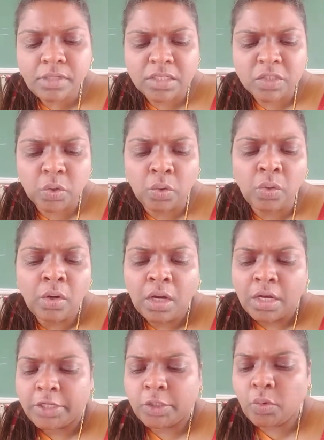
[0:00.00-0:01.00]
so
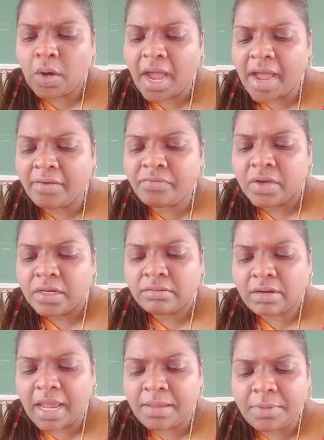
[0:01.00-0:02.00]
you have
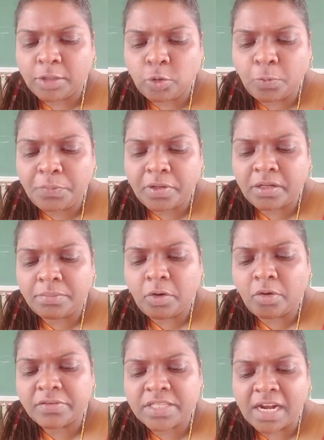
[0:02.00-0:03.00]
trimethoprim
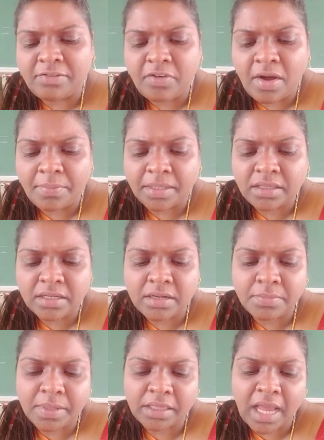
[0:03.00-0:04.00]
or
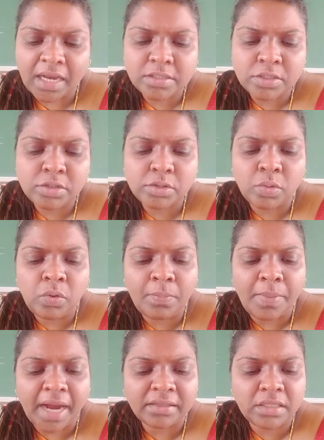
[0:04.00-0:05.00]
sulfamethoxazole,
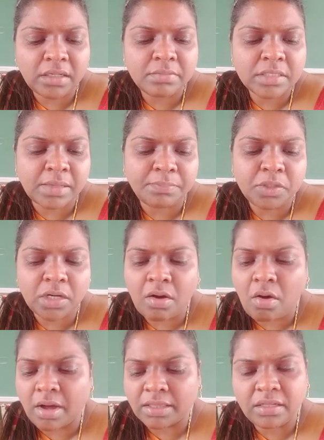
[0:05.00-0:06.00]
Bactrim,
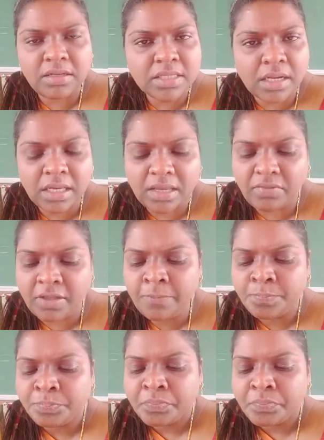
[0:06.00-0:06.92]
Septra, others are given.